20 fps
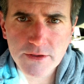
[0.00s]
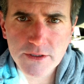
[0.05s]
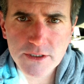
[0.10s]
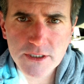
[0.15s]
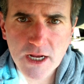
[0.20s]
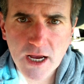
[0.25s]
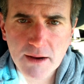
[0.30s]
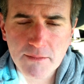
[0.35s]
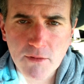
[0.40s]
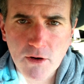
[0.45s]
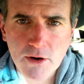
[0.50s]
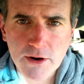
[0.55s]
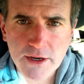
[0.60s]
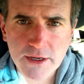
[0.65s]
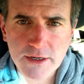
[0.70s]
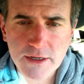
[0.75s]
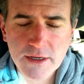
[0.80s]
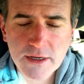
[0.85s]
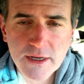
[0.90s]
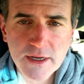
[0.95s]
in the stock
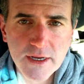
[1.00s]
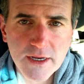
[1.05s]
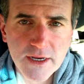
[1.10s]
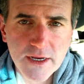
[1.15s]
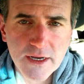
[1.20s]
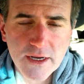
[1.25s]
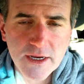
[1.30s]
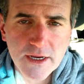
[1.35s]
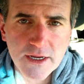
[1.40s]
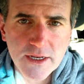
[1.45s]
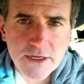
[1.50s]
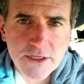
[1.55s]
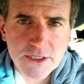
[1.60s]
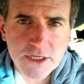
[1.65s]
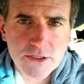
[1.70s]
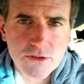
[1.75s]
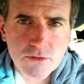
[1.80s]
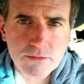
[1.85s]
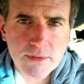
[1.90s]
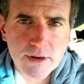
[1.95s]
market.
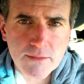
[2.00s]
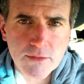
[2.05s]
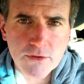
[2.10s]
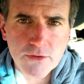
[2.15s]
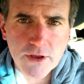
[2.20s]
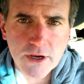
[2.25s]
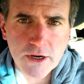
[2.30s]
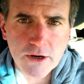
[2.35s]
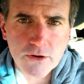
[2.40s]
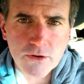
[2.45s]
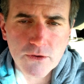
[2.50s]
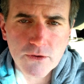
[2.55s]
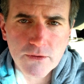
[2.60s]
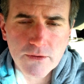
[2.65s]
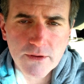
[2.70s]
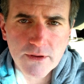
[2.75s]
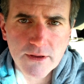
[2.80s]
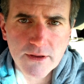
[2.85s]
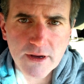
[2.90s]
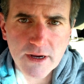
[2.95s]
Just remember, though,
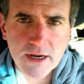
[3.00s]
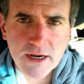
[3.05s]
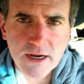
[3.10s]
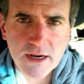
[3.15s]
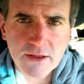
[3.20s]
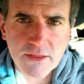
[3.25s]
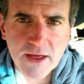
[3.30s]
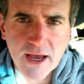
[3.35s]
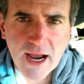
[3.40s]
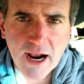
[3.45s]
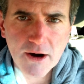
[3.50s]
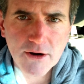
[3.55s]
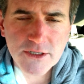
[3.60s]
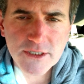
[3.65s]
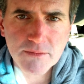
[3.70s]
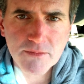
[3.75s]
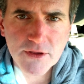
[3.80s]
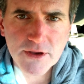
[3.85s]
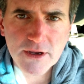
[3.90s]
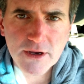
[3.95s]
the higher
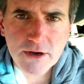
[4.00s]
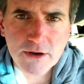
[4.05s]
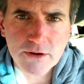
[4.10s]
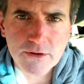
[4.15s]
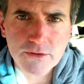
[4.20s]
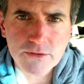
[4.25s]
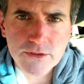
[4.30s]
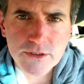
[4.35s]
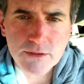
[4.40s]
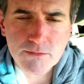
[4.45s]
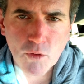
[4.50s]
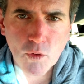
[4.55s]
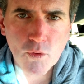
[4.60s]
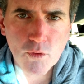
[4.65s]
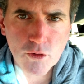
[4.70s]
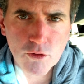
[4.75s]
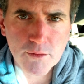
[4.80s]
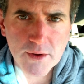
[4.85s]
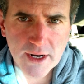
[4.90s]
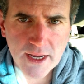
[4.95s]
something goes, the more
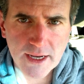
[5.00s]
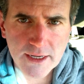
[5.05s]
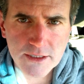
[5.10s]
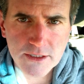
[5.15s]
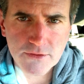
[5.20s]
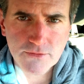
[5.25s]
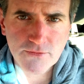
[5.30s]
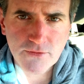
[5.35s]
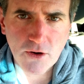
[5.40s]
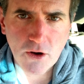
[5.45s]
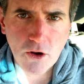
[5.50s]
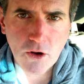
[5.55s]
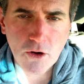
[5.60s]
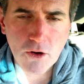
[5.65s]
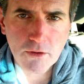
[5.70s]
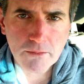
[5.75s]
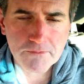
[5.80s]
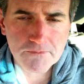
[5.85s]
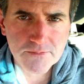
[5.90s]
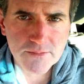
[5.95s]
room it has to
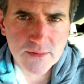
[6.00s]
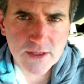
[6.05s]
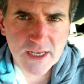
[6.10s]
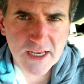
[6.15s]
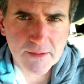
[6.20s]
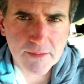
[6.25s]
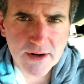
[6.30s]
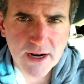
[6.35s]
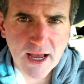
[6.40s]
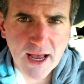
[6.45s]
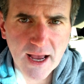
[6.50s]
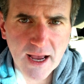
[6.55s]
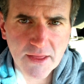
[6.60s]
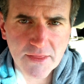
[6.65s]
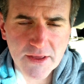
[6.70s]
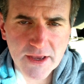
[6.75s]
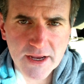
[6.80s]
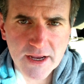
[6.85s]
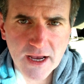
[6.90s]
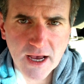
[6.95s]
fall. Keep an eye
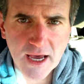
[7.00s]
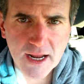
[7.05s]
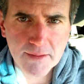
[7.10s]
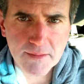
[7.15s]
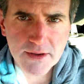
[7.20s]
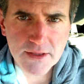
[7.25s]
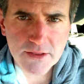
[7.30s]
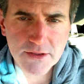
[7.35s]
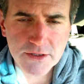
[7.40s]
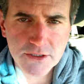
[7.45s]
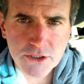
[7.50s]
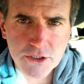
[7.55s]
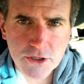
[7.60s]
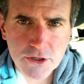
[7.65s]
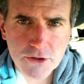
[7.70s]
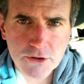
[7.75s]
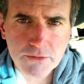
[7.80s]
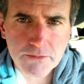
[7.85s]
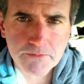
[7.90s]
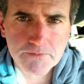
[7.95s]
on the economy this
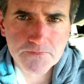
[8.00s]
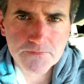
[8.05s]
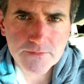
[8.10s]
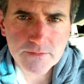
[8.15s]
year.